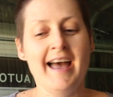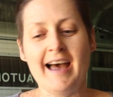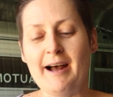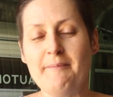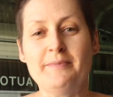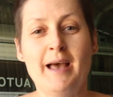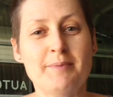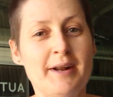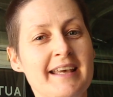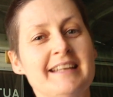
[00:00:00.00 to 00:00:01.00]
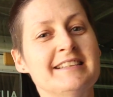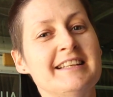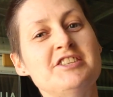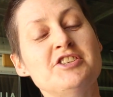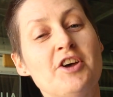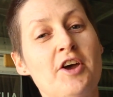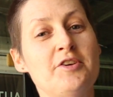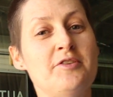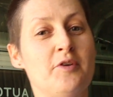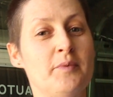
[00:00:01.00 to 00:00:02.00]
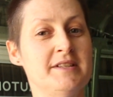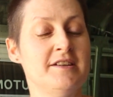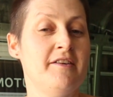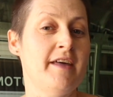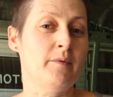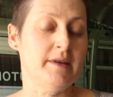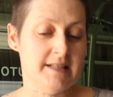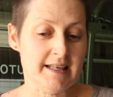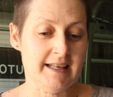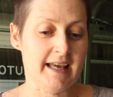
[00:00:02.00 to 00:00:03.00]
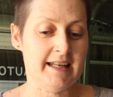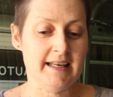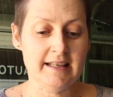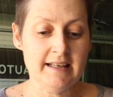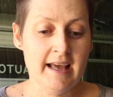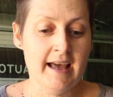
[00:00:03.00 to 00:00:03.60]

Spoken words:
But I can at least show you the window that we did get in.